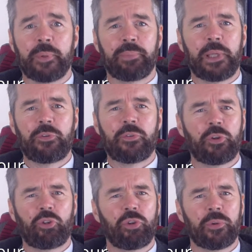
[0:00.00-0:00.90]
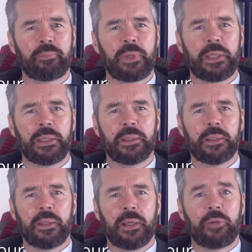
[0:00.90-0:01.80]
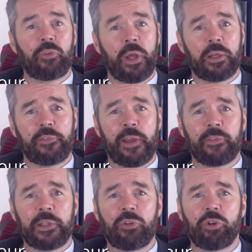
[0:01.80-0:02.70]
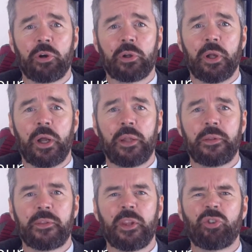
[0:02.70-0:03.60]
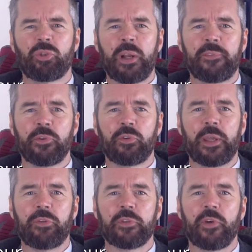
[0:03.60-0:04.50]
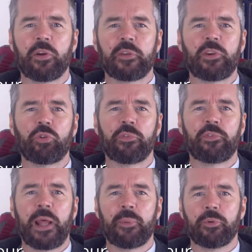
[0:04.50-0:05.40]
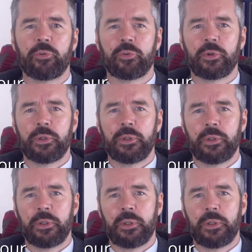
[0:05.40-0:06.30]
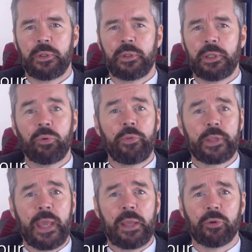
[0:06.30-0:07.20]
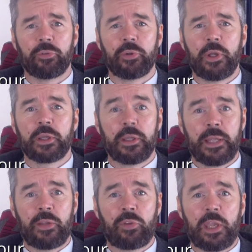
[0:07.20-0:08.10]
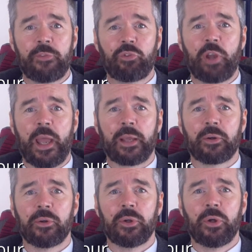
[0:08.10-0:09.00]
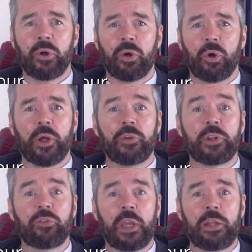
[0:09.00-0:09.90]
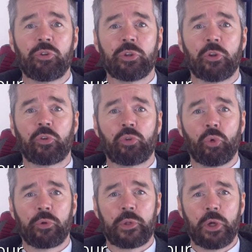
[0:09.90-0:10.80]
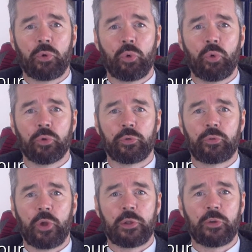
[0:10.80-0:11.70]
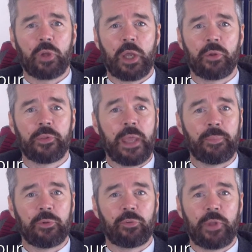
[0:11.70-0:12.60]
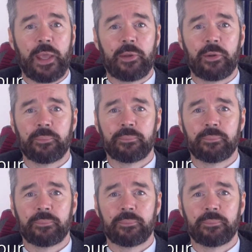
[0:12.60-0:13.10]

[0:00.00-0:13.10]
in places it shouldn't be, a ton of heavenly chocolate, and the dreadful taste of artificial flowers. In all the chaos, can they save Jack? Or has the danger that stalked the old horse turned its eye on them instead?